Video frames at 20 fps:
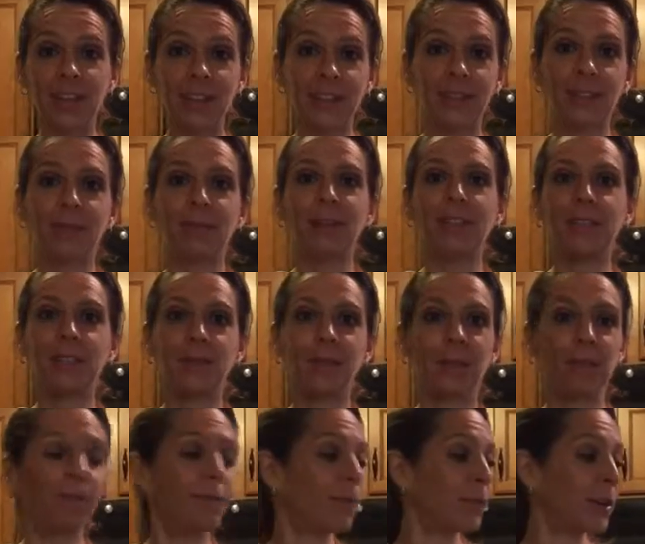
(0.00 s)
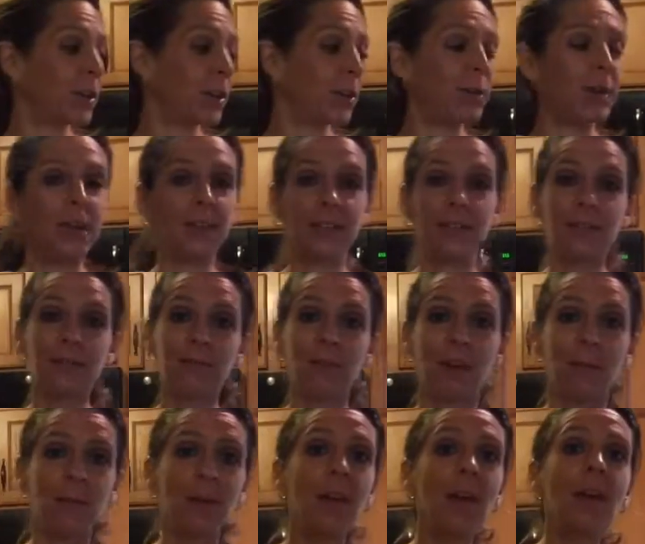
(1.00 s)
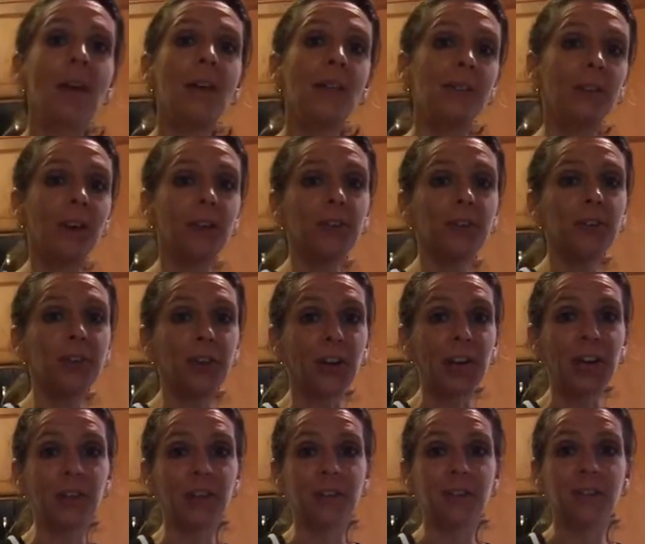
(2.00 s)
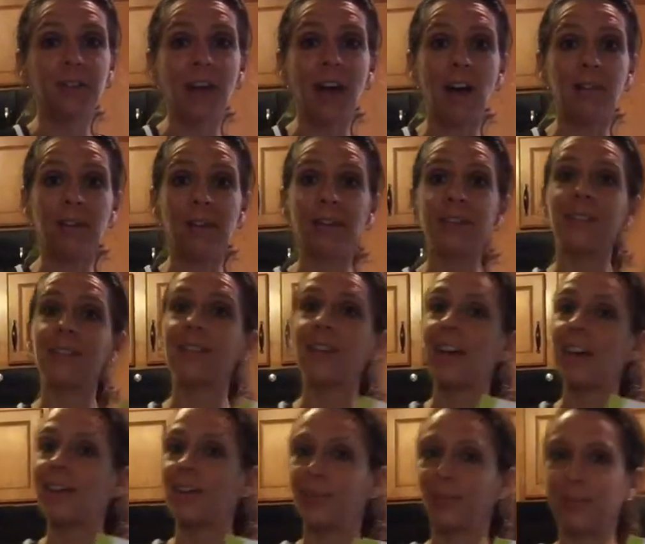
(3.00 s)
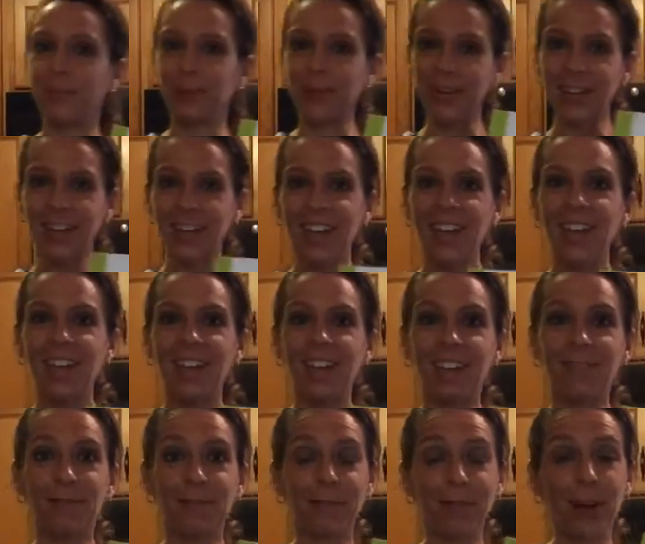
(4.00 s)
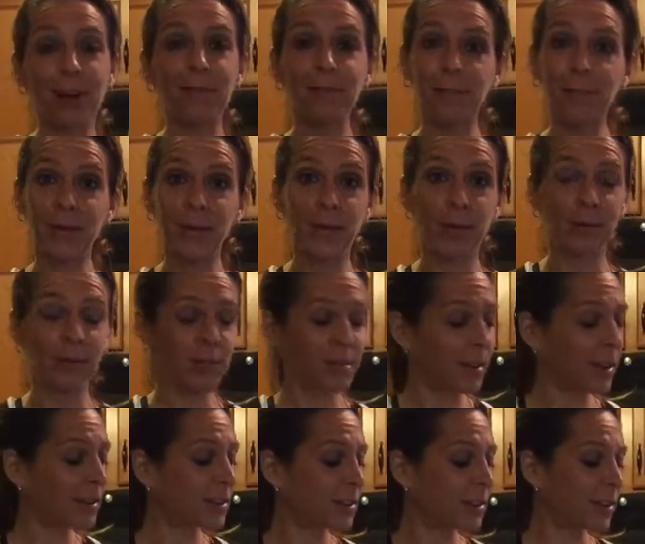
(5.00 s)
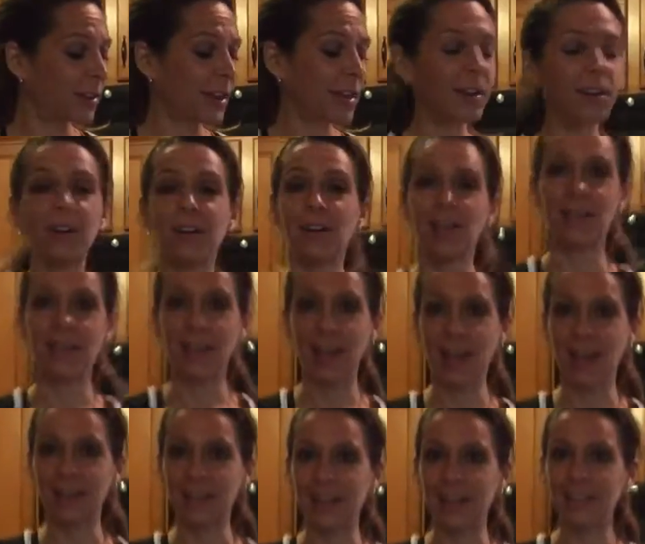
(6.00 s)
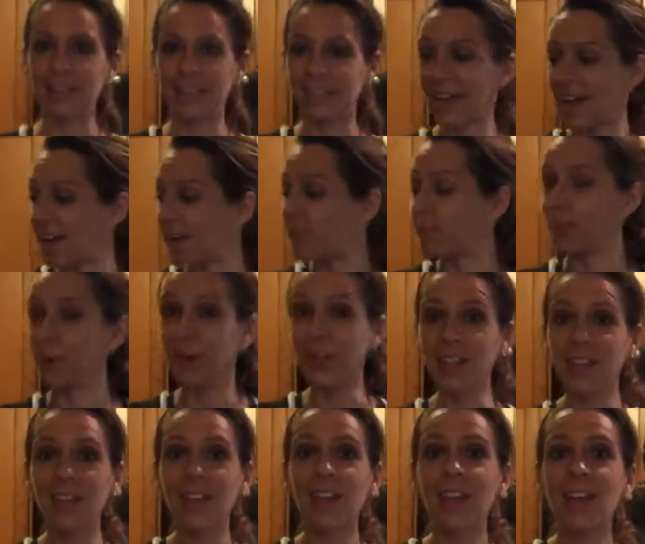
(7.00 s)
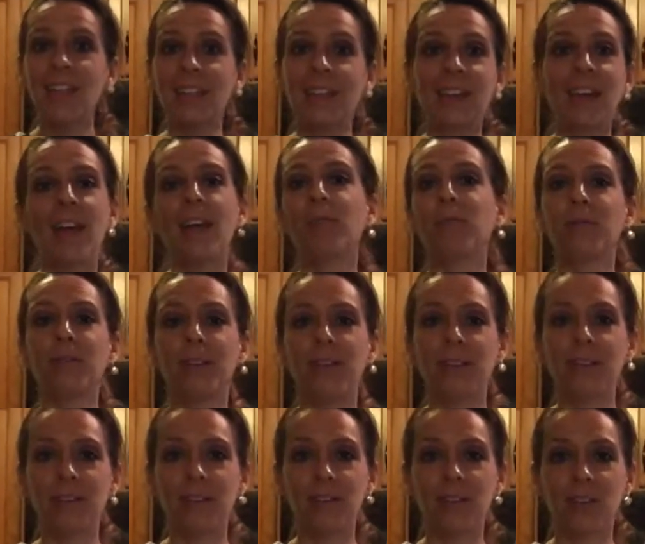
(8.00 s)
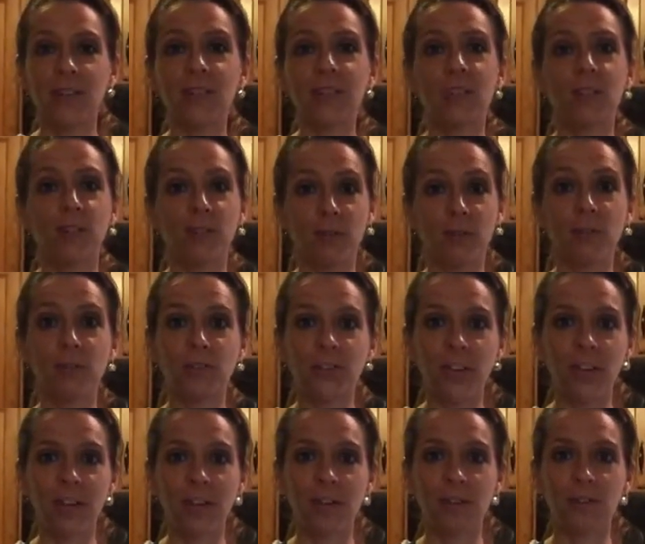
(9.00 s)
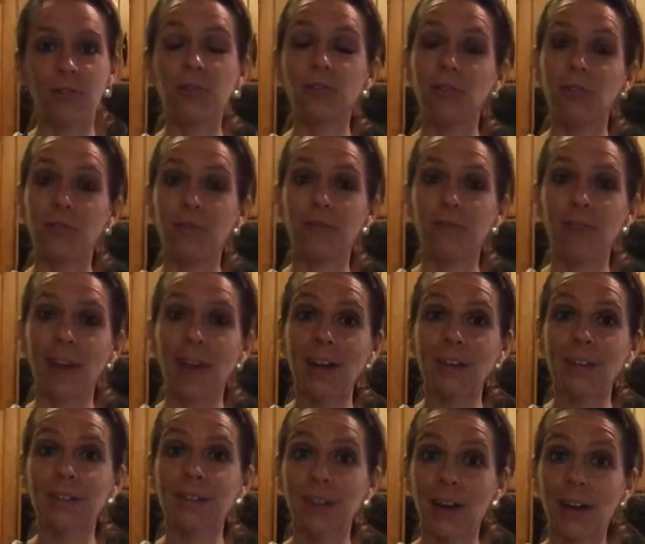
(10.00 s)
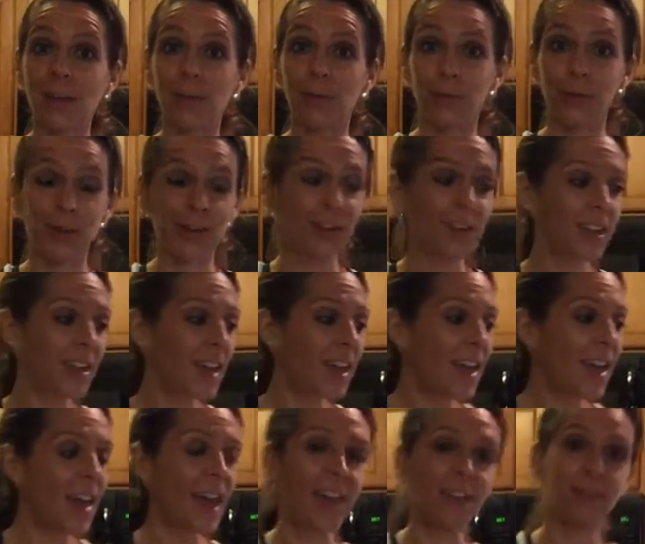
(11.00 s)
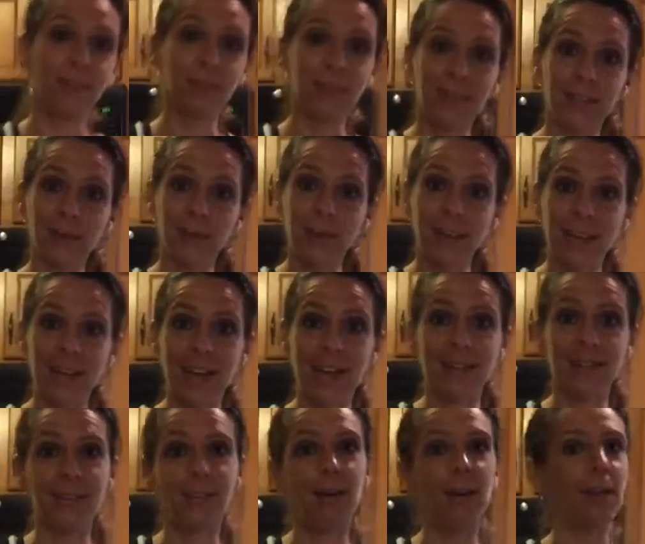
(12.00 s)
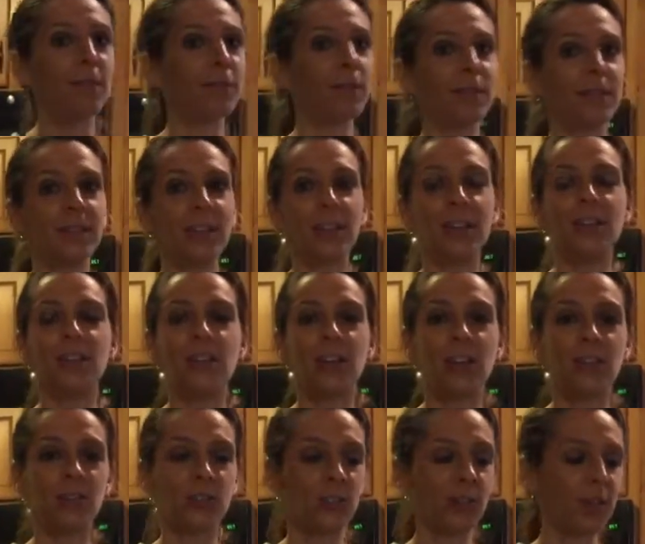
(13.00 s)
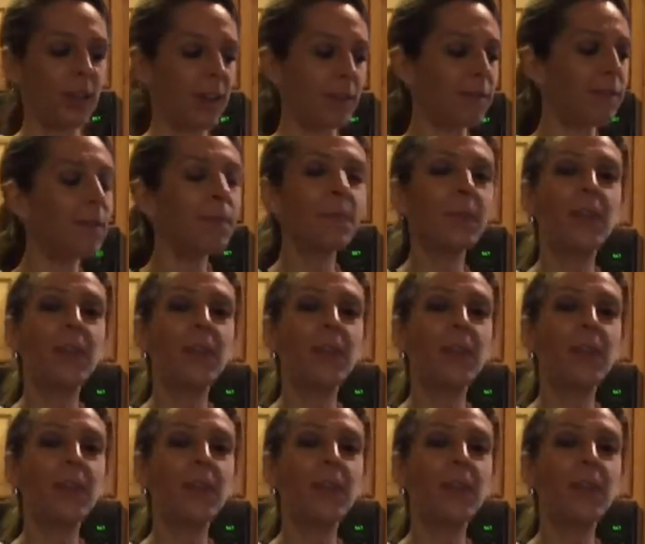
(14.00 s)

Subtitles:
easy recipe for you, and it's from Dr. Greger's How Not to Die cookbook. If you're not familiar with Dr. Greger and the How Not to Die book, then I really suggest that you go check out nutritionfacts.org and you see what he has to offer. It's going to change your life.